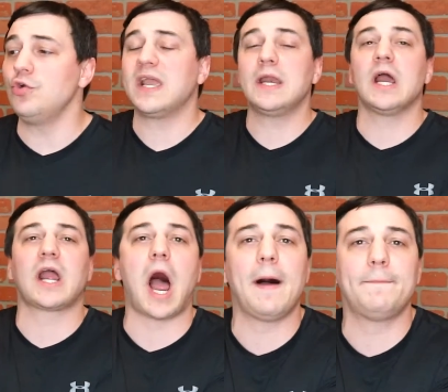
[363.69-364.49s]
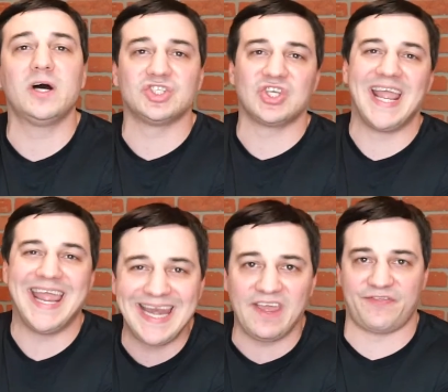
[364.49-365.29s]
You can accomplish
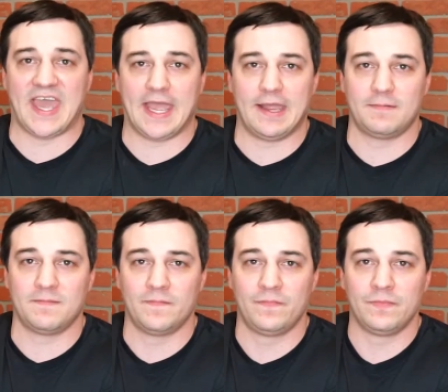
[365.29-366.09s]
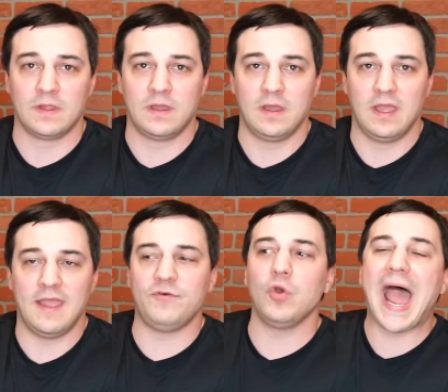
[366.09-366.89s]
anything
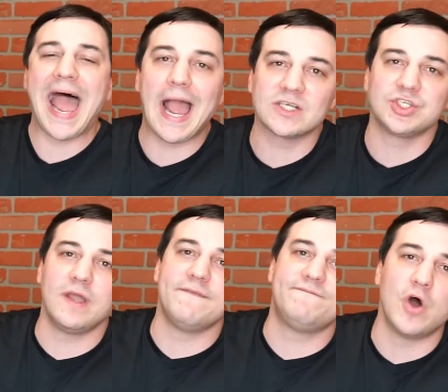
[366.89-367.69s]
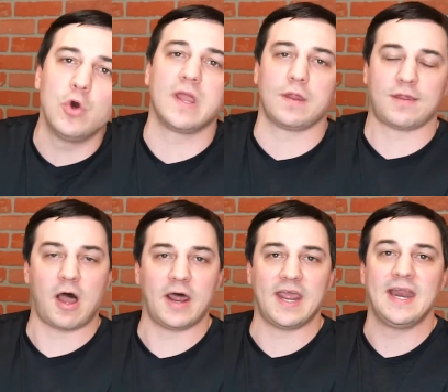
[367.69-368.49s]
if you actually focus
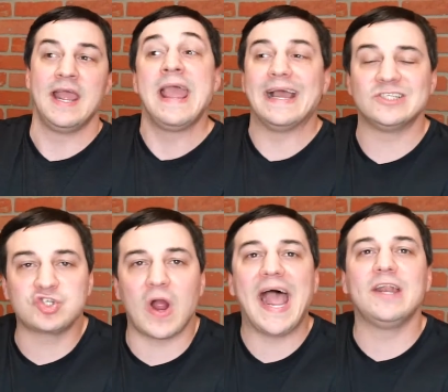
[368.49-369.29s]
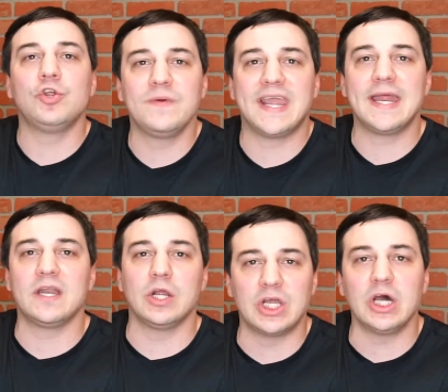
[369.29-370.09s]
on it and try to
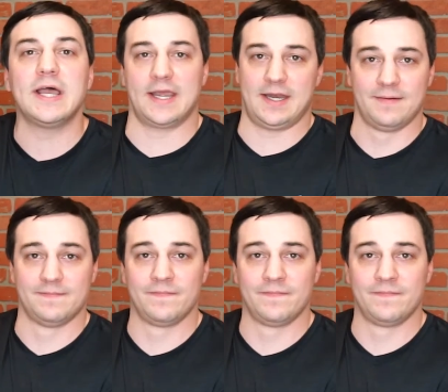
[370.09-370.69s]
get good.